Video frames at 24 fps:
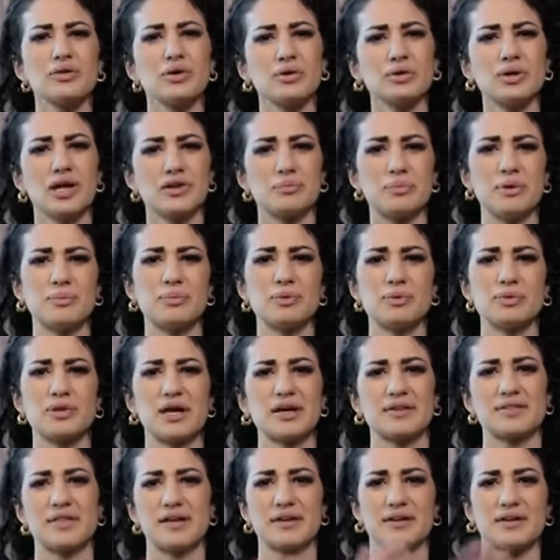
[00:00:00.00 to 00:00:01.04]
don't know a lot of people
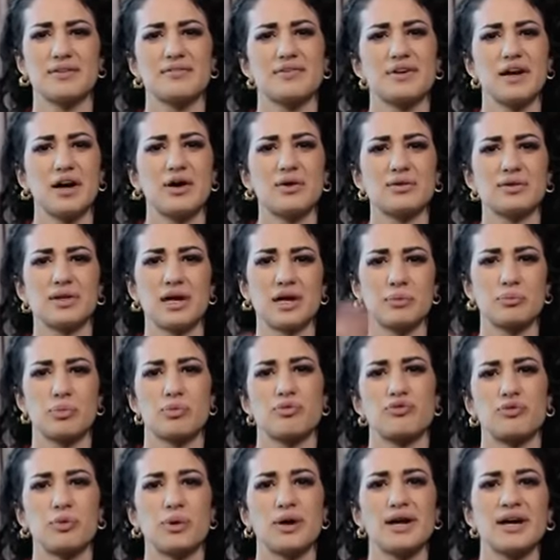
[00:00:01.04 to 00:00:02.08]
like that give it out like
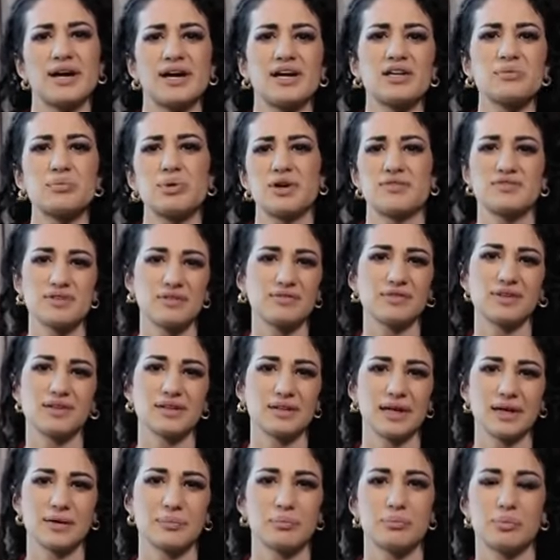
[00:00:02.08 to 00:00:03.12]
beforehand, but I've
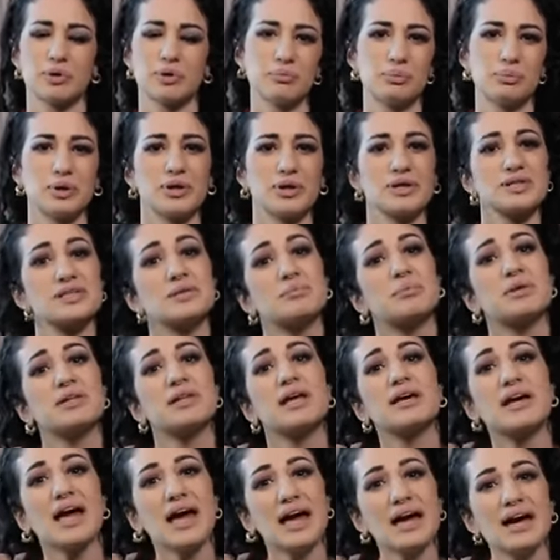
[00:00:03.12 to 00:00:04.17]
definitely like been booked and been
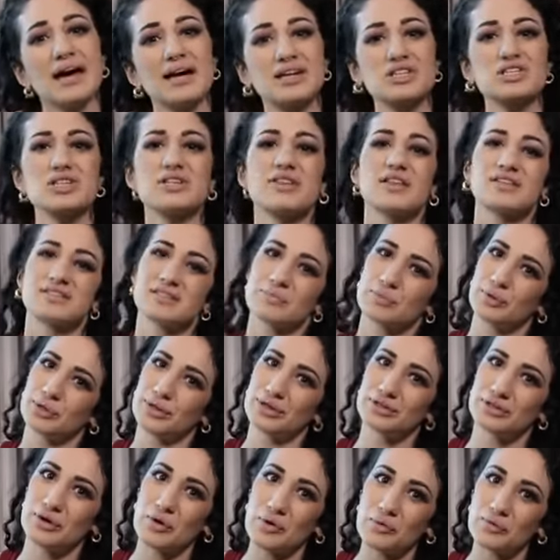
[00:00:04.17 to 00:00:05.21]
like, hey, actually that's someone
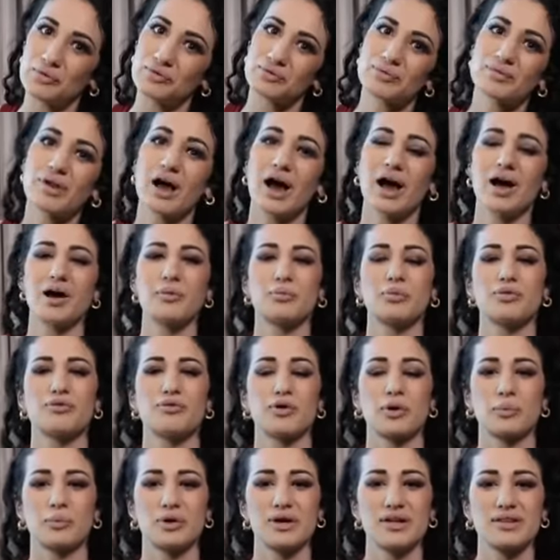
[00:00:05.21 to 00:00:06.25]
I don't perform